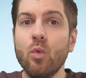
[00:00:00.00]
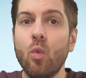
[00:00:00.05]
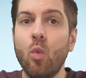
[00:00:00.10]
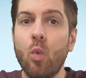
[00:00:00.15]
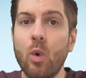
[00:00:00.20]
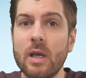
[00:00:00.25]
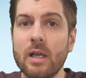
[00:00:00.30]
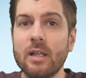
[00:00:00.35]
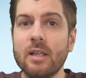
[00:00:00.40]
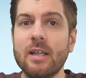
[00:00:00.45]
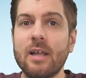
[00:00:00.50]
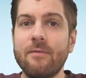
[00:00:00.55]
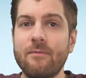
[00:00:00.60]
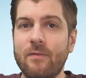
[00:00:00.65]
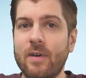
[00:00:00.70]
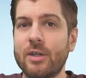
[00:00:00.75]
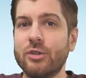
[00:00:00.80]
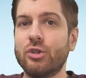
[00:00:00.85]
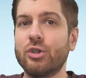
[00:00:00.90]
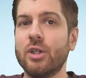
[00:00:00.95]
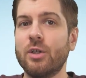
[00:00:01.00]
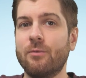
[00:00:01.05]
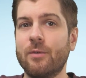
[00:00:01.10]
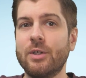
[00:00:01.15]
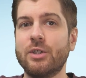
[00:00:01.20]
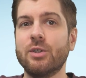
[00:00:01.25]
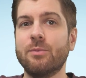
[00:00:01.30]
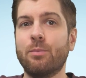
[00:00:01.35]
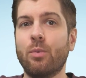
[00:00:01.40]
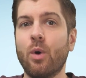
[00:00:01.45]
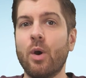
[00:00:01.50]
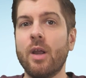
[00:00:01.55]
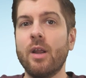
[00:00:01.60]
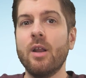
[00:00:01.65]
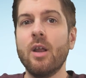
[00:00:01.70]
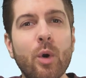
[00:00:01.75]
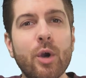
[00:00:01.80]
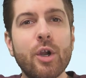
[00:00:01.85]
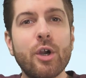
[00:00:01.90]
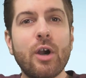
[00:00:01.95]
will eventually reach a
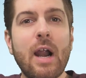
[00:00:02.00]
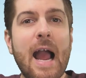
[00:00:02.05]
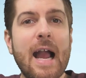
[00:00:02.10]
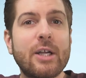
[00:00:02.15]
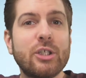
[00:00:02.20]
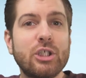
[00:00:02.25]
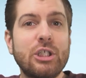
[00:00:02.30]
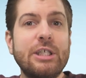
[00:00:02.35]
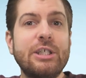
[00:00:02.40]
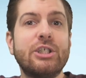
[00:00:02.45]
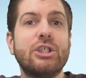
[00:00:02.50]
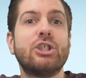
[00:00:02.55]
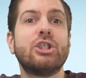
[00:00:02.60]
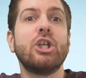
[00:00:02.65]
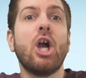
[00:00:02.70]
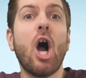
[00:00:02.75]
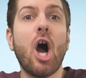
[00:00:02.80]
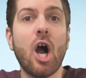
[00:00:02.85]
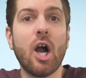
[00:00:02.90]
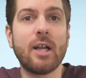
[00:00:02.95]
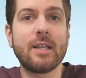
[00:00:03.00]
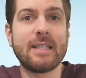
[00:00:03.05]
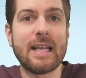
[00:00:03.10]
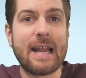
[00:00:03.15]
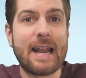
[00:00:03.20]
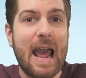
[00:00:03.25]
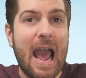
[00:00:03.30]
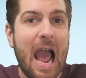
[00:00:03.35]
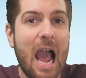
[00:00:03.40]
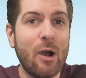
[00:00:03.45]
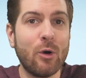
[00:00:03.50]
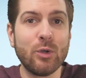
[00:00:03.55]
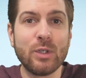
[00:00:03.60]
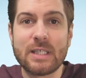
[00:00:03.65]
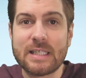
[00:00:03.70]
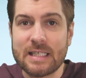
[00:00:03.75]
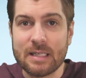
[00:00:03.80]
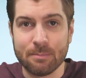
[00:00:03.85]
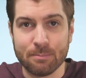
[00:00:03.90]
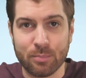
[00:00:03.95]
point where you're actually shocked at how
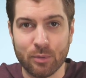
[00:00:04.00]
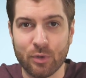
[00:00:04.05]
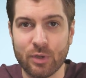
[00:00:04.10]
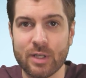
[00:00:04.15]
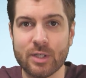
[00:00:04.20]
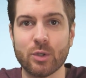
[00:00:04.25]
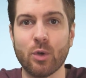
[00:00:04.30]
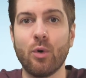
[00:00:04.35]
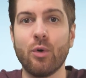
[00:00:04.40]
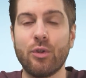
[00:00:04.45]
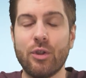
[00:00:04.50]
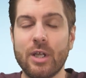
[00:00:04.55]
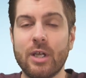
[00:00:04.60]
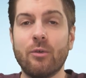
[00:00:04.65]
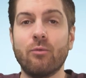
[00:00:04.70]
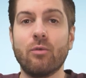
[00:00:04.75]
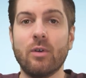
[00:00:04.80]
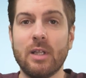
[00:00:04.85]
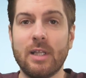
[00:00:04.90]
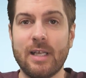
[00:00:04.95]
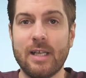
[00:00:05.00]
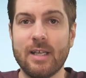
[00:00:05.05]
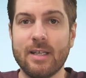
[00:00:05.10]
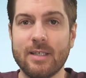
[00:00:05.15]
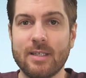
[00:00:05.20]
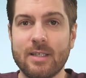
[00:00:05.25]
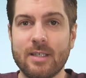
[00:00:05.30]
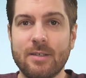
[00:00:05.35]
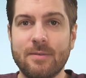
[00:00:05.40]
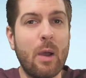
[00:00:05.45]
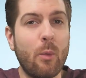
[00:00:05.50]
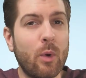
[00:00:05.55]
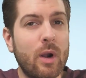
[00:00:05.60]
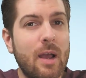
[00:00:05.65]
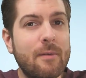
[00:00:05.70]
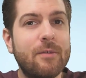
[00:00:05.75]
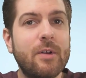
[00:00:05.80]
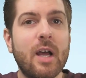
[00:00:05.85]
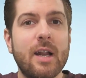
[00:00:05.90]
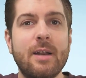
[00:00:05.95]
simple this whole thing really is. And what
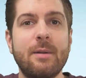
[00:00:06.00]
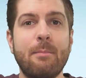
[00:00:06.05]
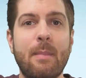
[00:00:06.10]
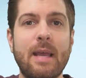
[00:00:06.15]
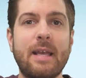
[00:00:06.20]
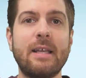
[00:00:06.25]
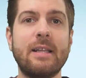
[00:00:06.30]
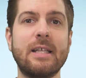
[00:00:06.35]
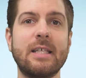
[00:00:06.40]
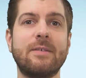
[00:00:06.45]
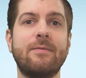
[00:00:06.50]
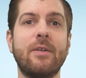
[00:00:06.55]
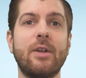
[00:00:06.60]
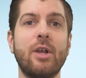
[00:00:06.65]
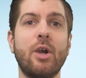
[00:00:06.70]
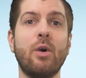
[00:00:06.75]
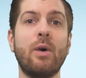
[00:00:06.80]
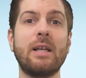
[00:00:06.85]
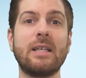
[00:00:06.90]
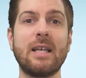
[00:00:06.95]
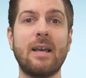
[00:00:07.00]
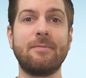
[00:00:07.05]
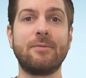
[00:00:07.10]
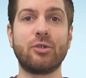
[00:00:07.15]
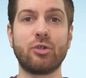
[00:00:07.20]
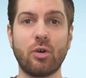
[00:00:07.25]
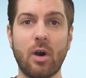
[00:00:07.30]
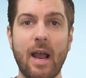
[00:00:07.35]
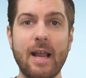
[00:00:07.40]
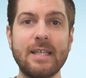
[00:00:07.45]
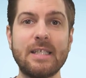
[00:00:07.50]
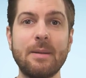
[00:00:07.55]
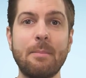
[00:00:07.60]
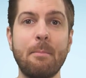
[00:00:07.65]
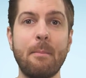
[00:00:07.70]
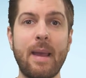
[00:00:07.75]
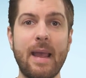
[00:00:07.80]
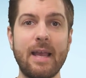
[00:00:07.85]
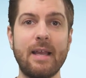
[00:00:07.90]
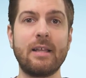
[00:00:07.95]
I've done in making this video is I've tried to
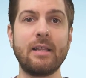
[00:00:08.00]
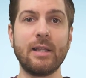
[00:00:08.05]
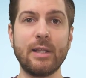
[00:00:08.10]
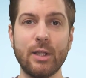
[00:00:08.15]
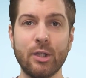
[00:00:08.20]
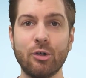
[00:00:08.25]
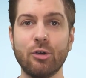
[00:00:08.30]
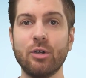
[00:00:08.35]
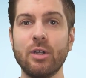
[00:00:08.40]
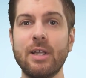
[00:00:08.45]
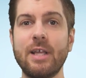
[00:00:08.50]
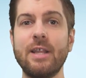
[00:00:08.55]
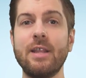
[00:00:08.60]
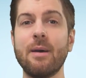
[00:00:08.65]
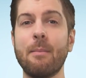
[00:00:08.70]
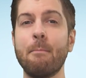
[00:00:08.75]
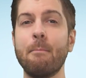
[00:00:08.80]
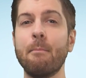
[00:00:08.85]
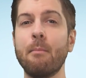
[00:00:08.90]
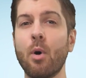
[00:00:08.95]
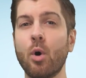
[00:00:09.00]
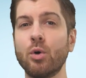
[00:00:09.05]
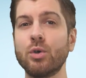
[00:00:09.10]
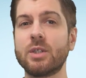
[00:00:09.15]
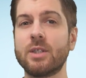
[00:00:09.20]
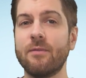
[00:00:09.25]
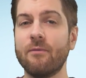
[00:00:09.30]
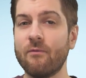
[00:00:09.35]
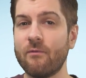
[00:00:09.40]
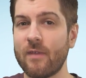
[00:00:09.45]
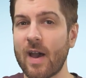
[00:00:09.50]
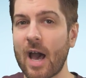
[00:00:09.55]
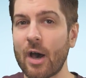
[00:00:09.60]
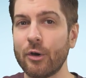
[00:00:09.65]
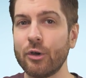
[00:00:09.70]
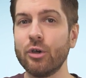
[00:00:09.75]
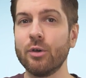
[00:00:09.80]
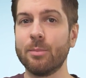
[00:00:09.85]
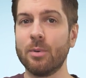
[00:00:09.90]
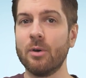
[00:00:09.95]
make literally the most
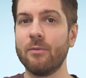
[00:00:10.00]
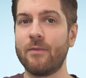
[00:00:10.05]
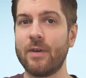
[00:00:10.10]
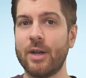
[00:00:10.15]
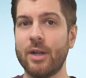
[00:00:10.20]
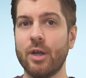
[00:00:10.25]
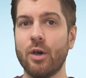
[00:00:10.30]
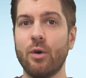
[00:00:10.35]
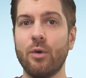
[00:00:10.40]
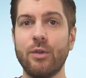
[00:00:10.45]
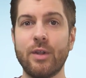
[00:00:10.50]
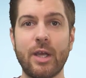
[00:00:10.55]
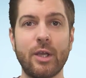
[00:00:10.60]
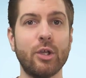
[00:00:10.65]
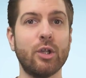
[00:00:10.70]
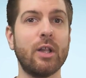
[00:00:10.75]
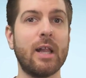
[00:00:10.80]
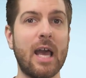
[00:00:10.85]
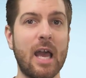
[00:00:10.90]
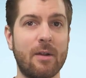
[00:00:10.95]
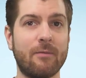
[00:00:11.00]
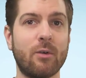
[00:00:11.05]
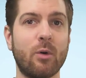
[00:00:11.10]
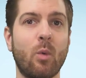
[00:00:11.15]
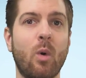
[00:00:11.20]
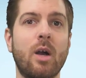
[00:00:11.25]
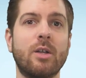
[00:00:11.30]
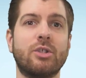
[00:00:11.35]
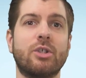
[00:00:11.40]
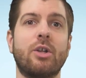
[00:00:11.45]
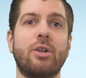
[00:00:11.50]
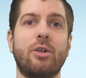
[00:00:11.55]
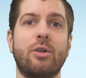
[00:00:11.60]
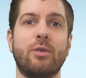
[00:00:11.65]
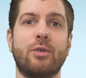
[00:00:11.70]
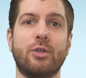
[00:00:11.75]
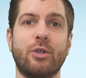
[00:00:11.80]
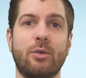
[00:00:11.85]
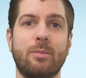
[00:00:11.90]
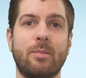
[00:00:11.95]
valuable video that you'll ever watch on
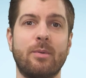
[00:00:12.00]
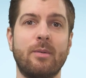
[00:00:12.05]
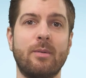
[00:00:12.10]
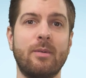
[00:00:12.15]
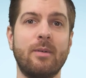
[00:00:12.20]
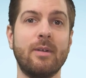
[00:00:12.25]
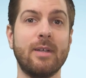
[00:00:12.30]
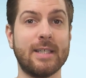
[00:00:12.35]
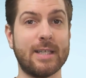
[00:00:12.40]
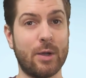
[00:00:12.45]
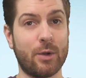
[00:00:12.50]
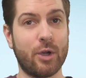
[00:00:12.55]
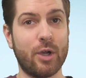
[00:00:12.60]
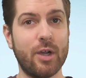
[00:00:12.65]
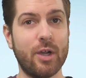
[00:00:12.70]
YouTube. Sound